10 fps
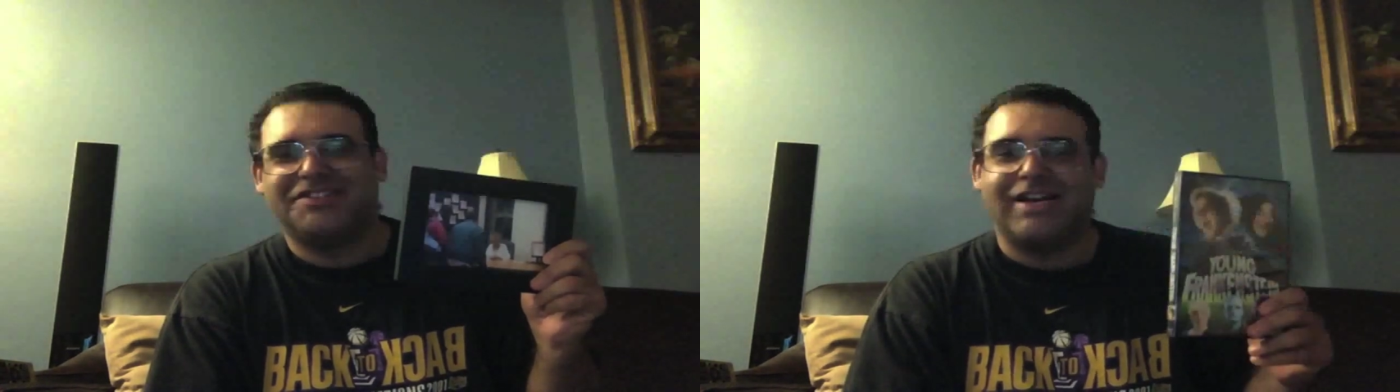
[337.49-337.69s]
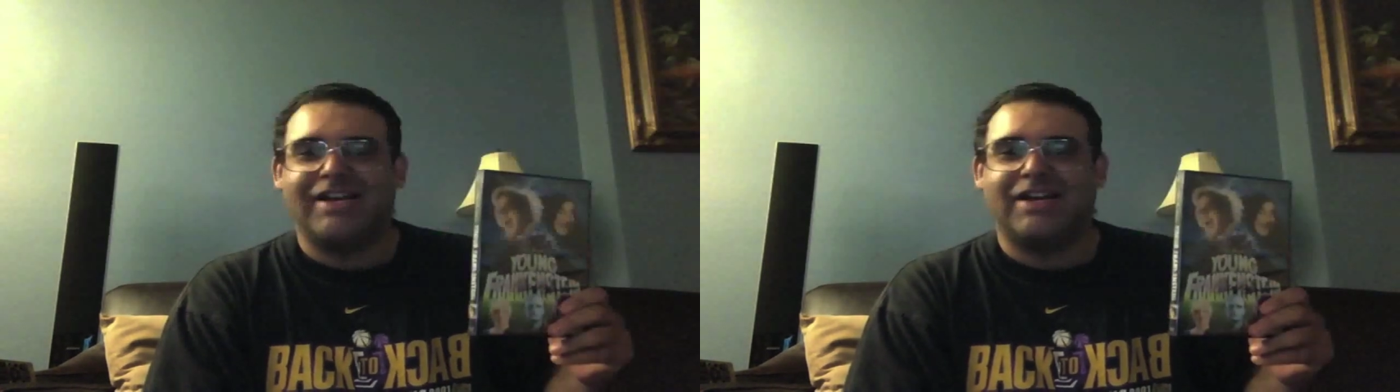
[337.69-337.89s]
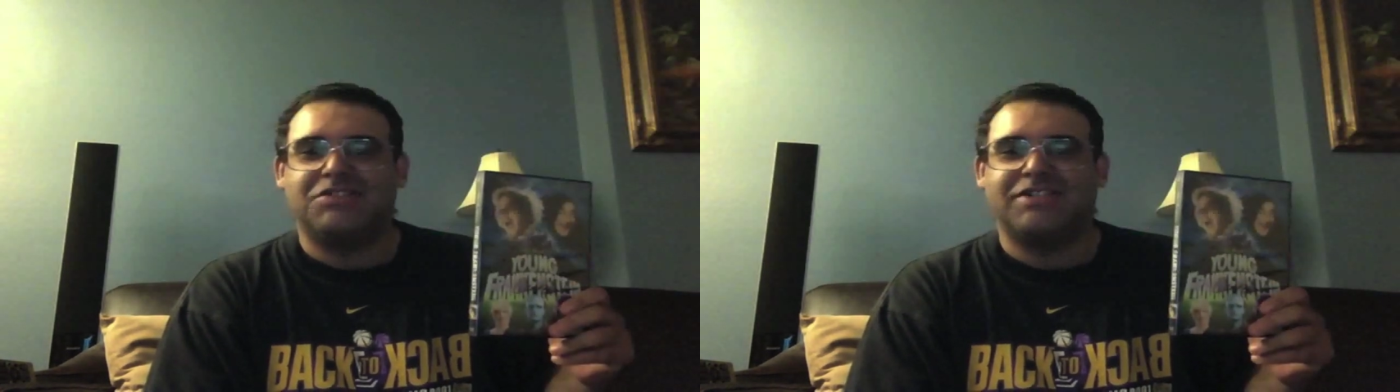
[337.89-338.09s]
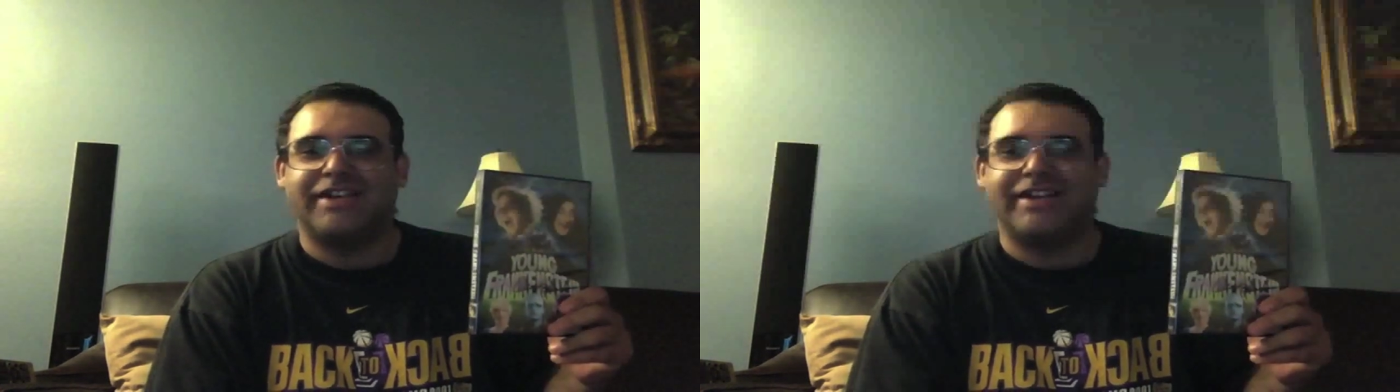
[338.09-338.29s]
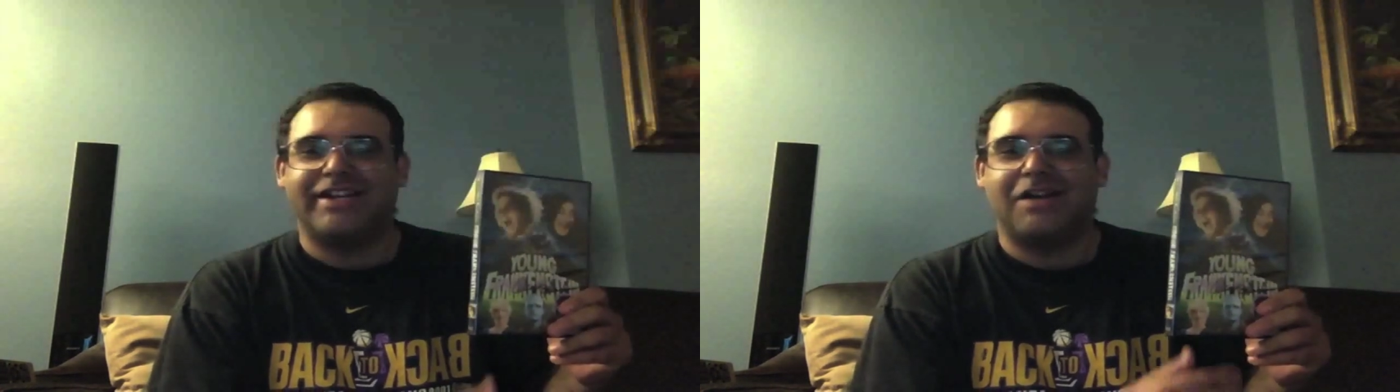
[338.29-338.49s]
And I was
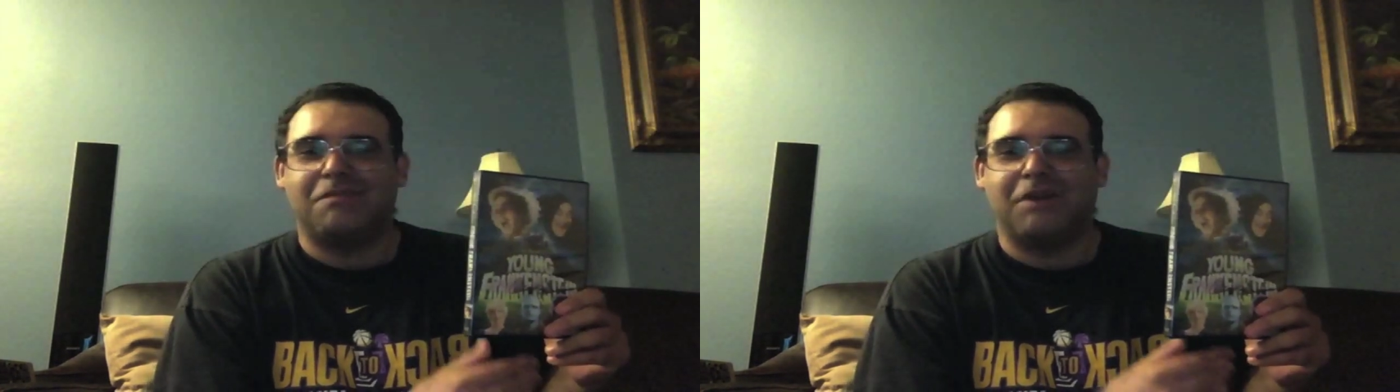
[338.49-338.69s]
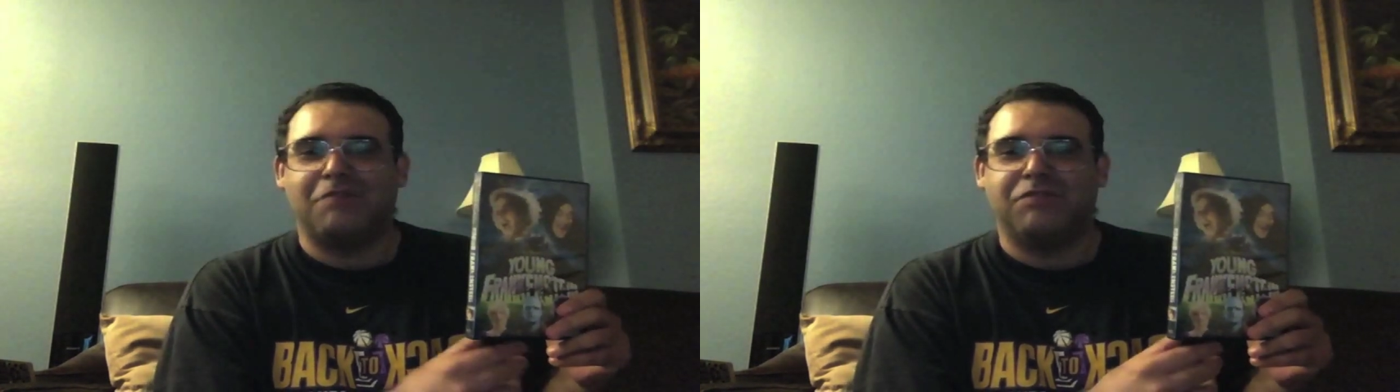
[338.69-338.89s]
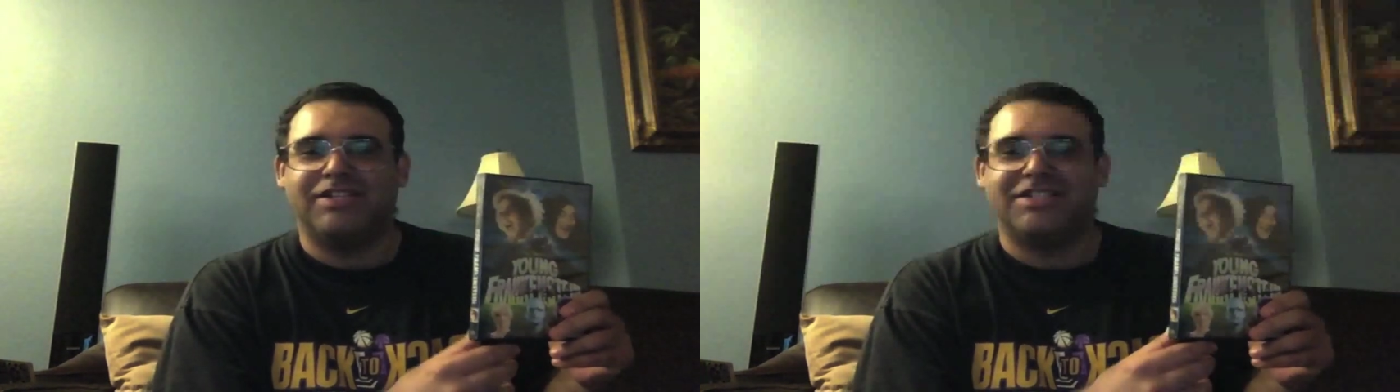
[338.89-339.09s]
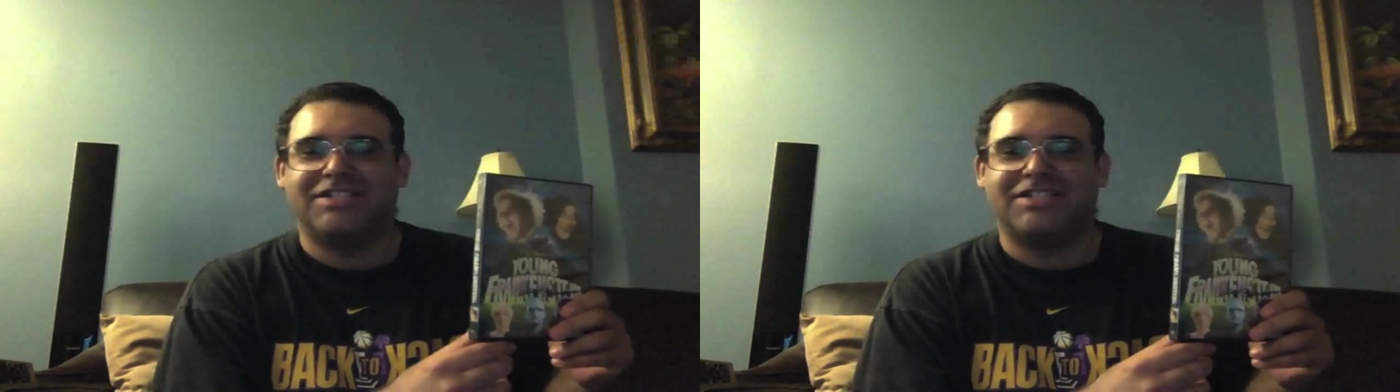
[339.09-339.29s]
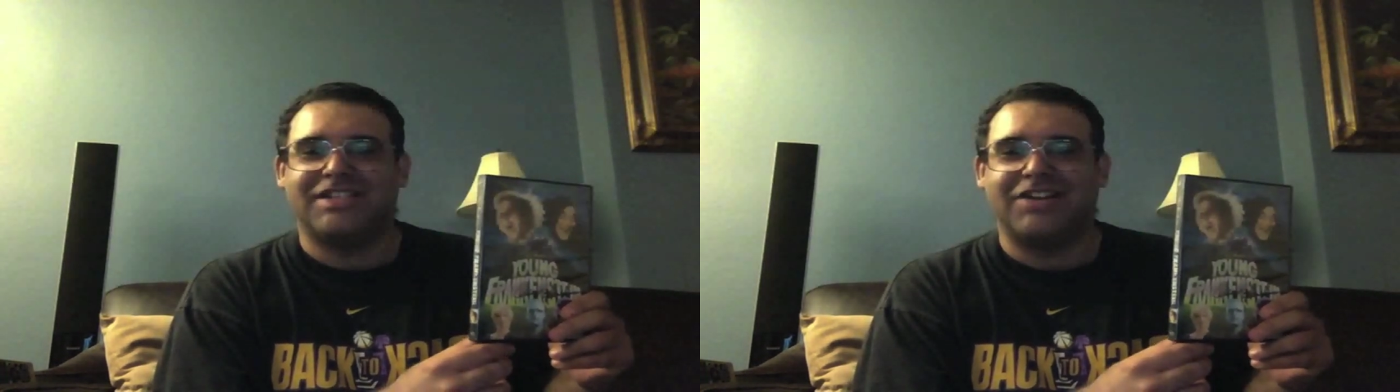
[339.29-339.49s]
taking out my Blazing
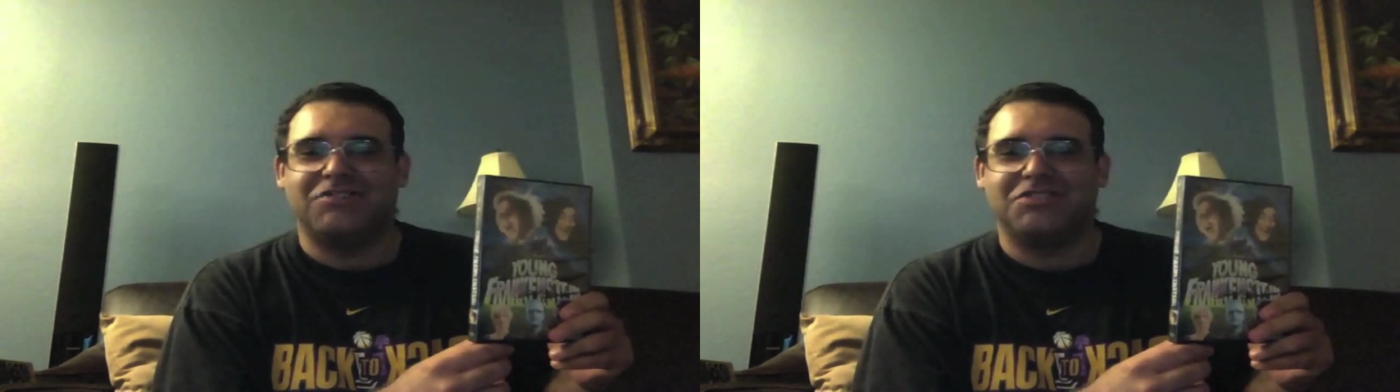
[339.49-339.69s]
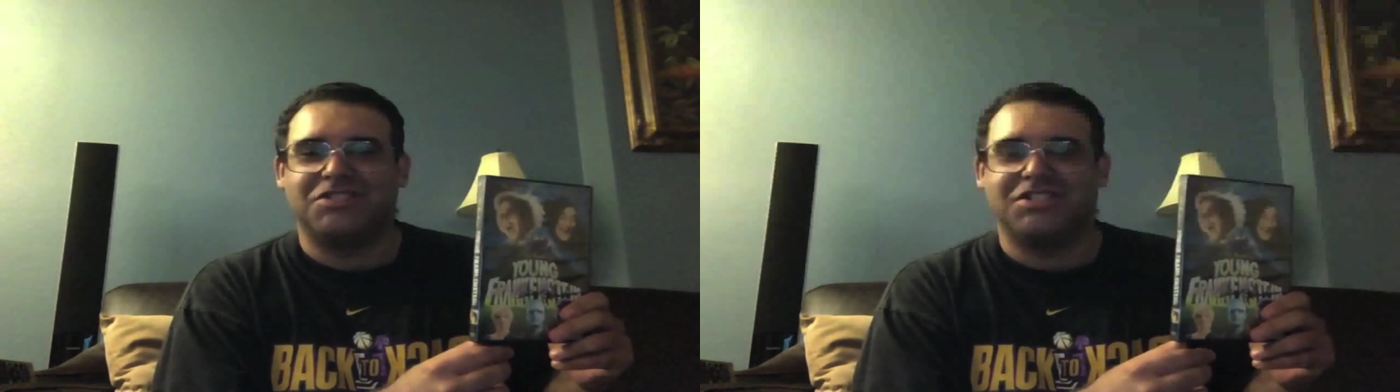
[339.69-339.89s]
Saddles